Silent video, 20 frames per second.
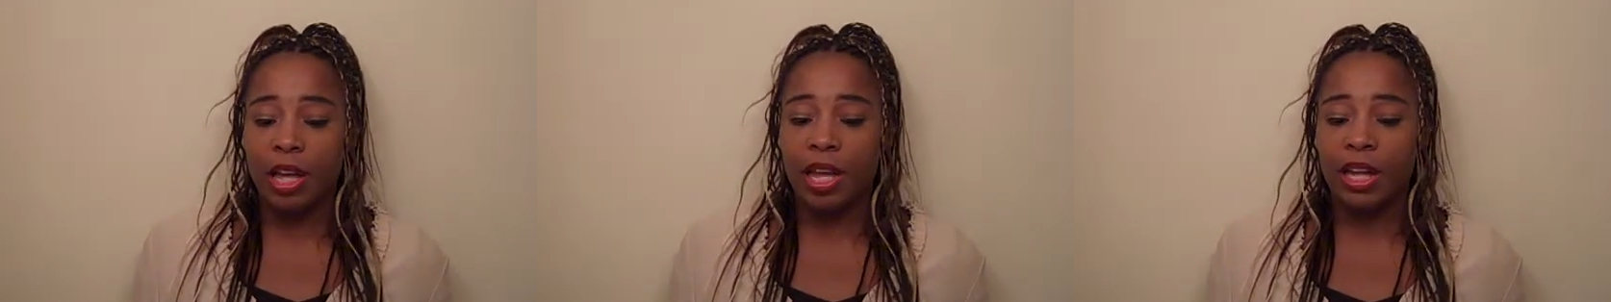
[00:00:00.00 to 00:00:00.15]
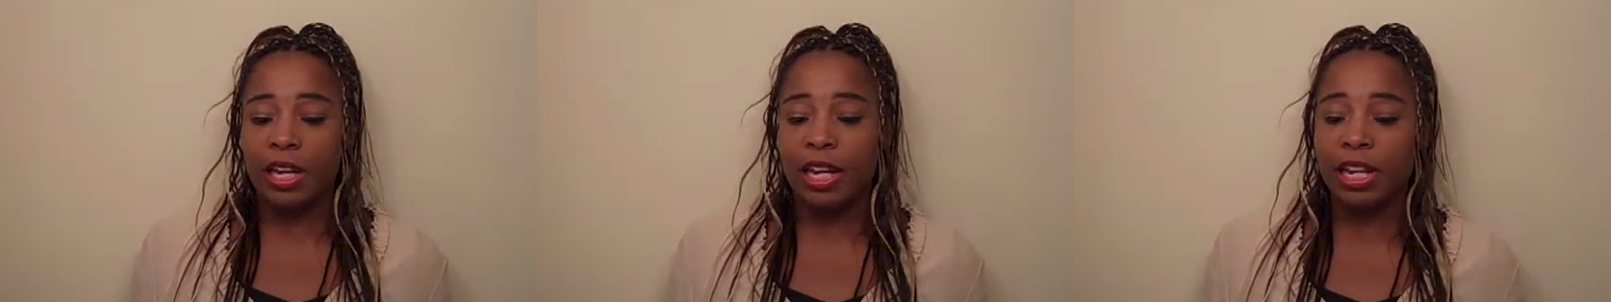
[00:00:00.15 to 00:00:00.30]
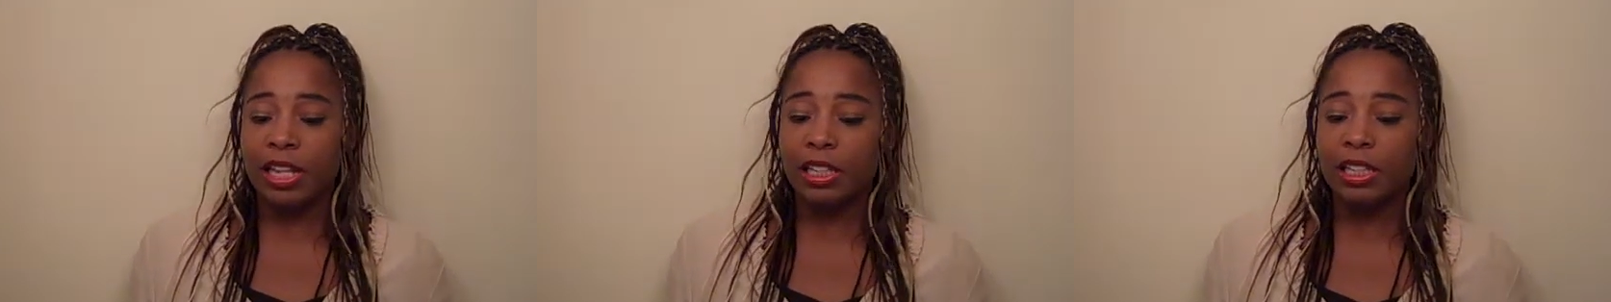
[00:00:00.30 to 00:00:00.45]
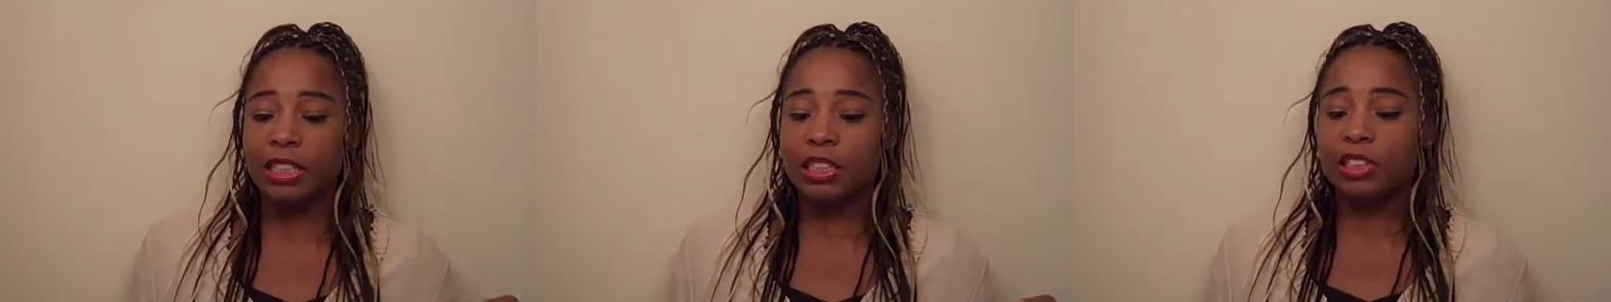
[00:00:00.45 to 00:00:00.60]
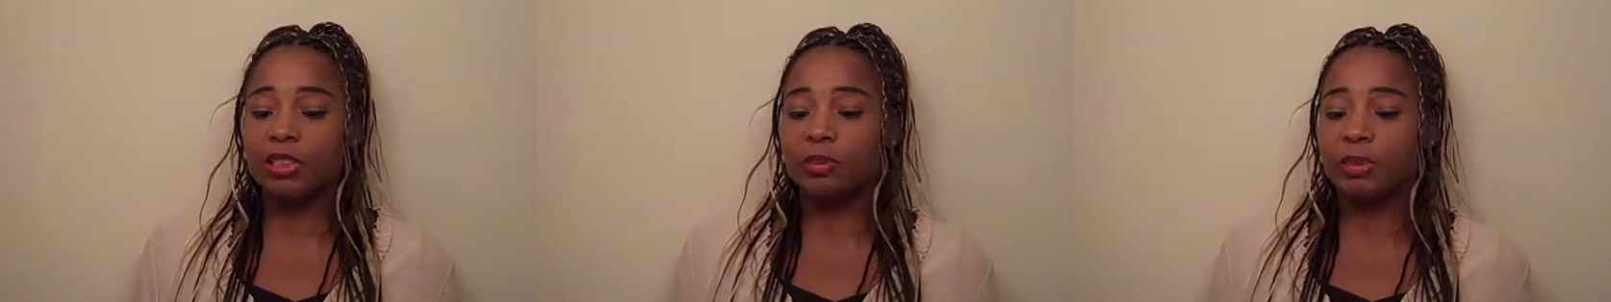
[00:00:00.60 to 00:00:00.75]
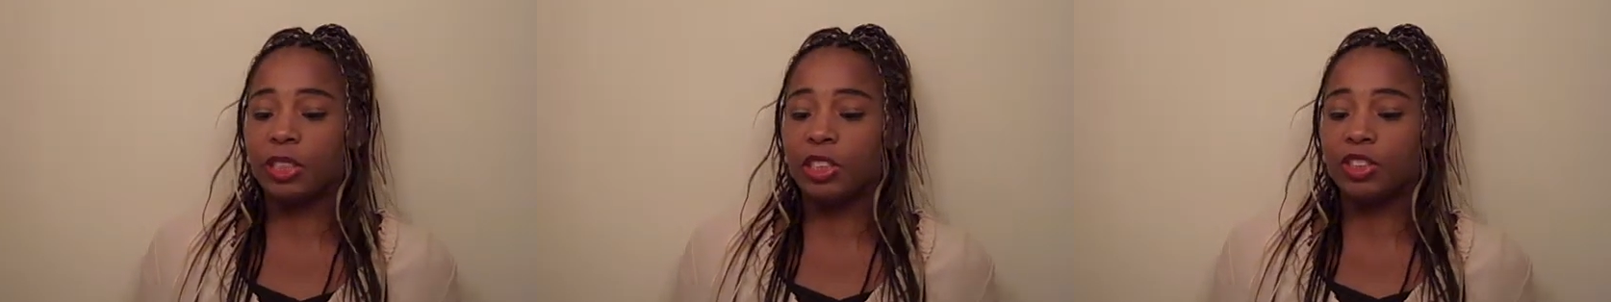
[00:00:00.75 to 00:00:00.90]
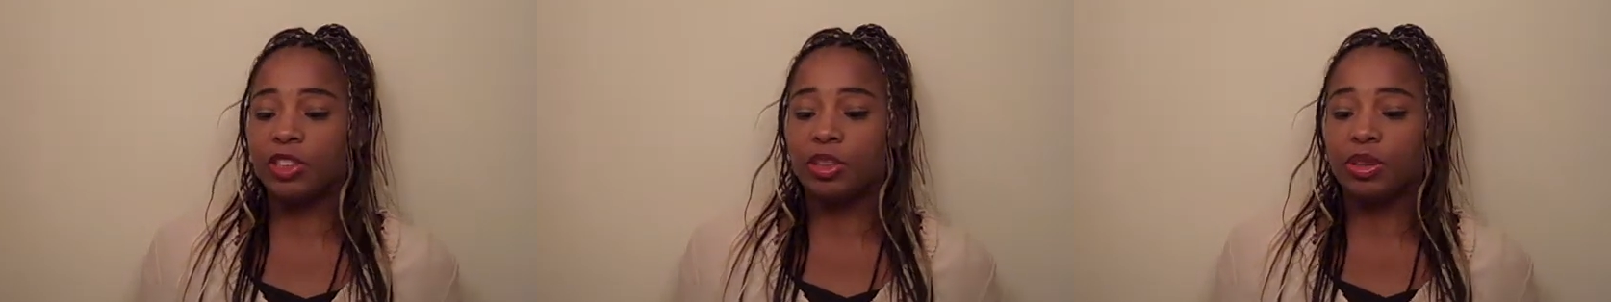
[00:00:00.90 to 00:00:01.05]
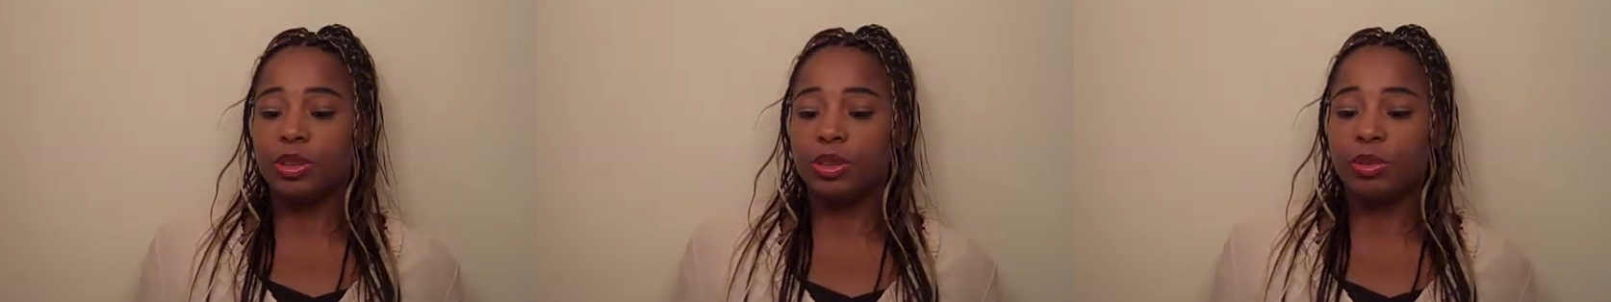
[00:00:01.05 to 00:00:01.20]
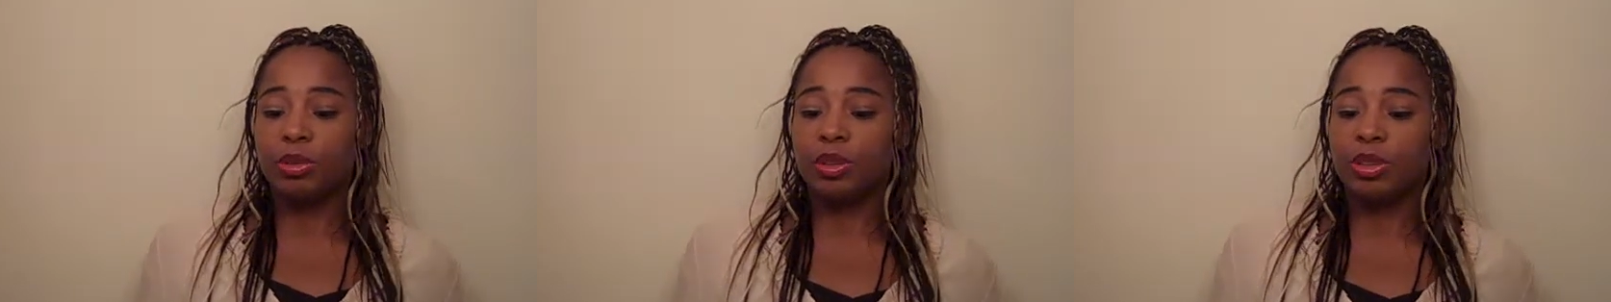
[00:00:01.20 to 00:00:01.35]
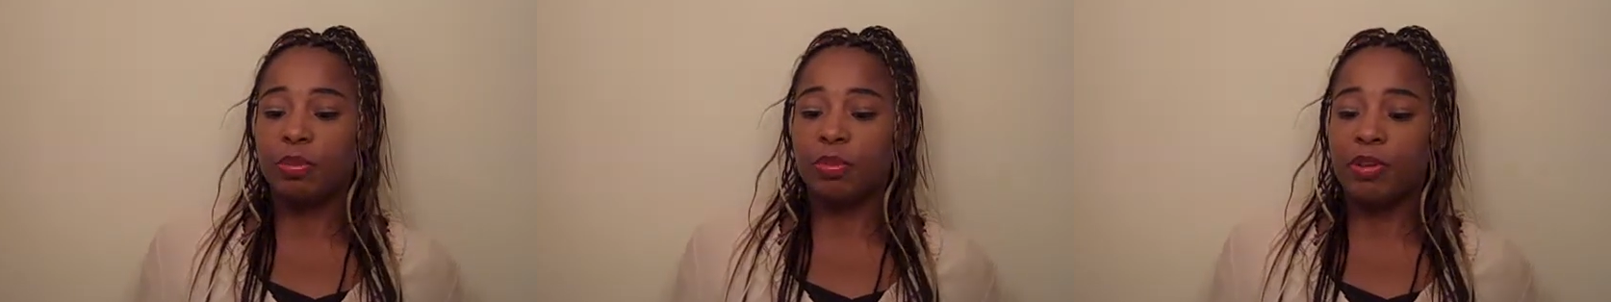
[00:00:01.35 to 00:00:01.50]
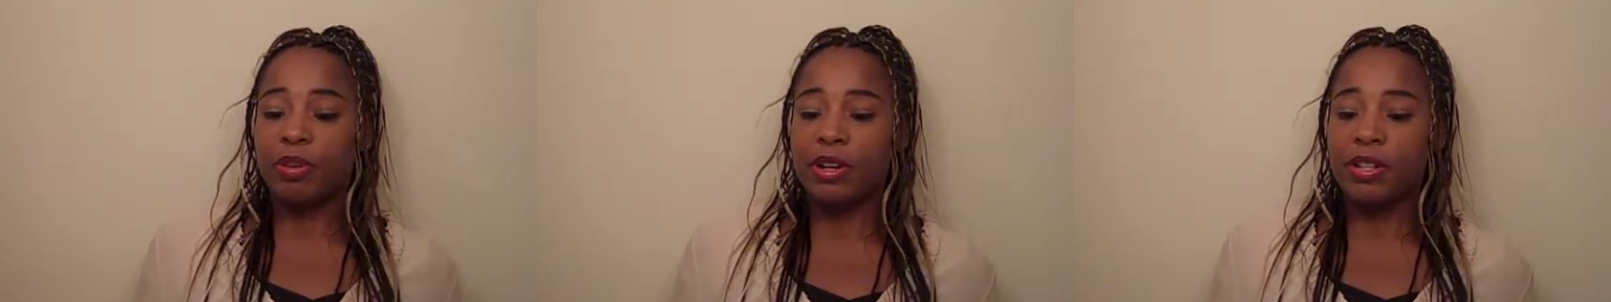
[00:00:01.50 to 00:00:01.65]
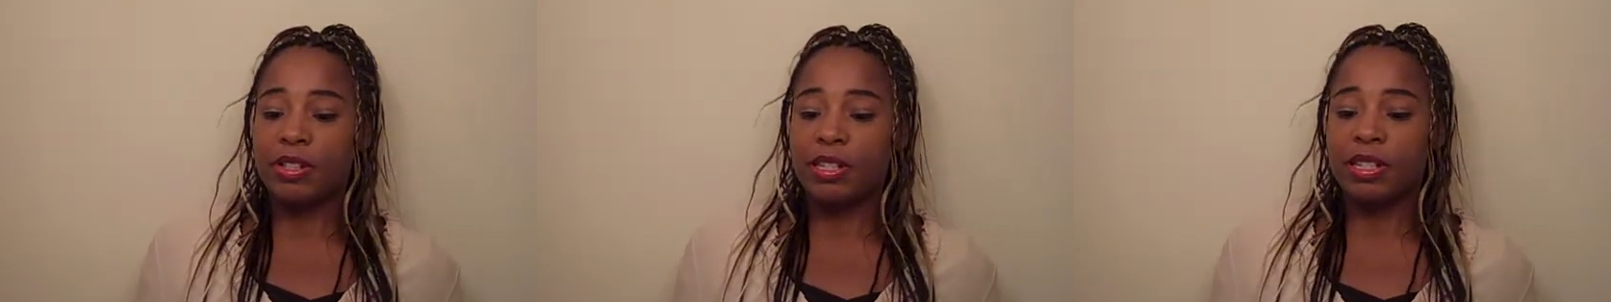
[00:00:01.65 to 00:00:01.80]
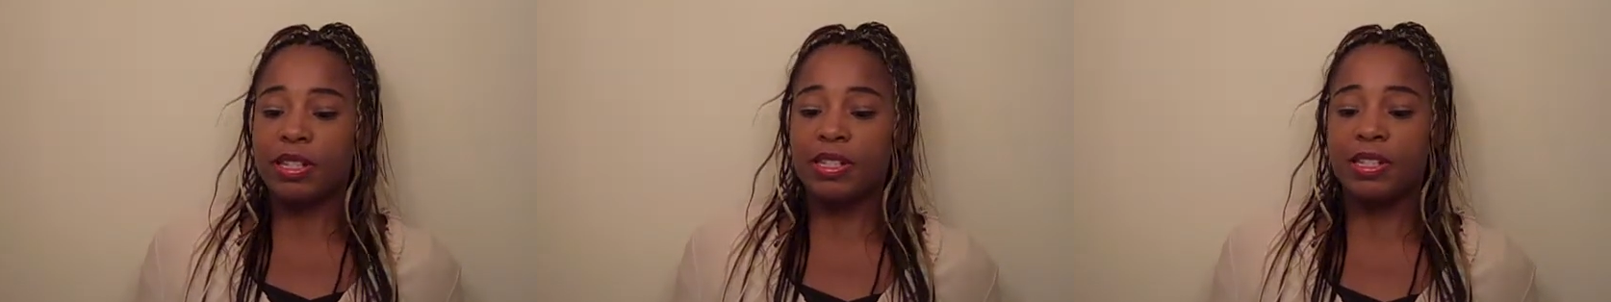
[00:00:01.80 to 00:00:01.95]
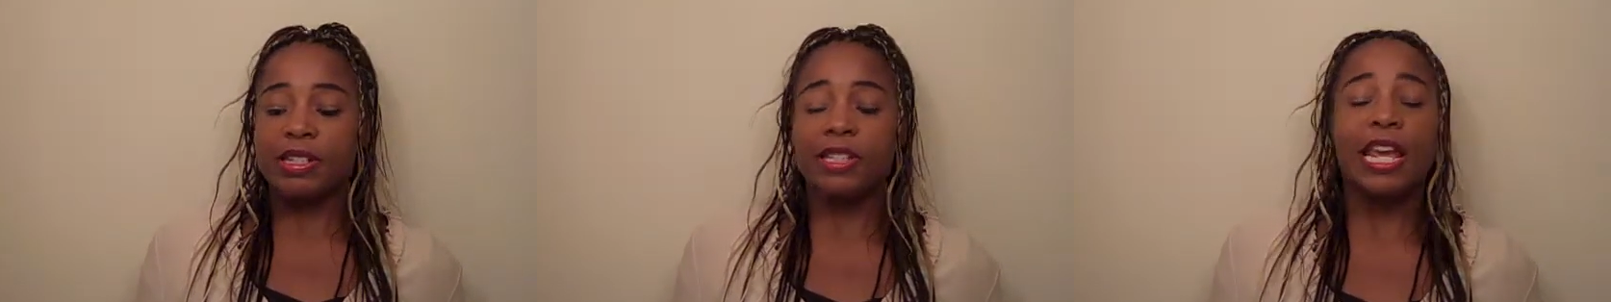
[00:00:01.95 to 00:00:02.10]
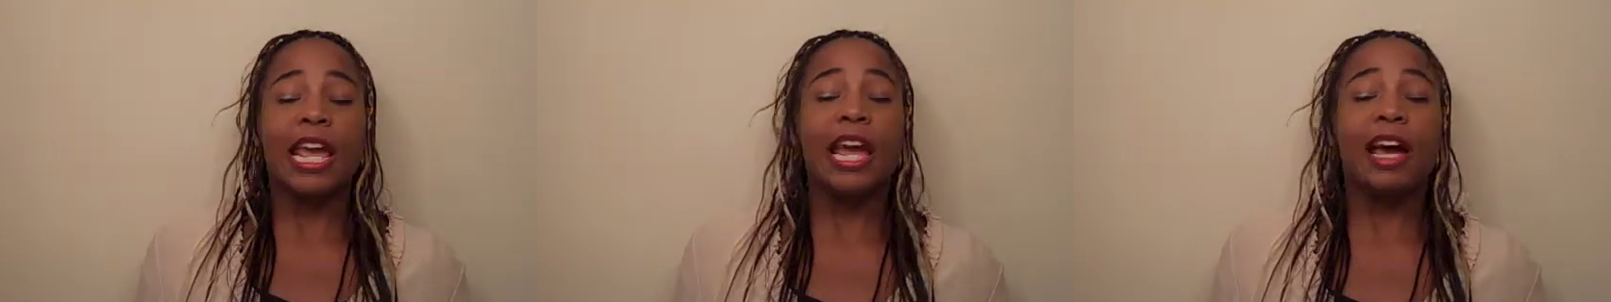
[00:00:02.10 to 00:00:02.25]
And that leads me to the president's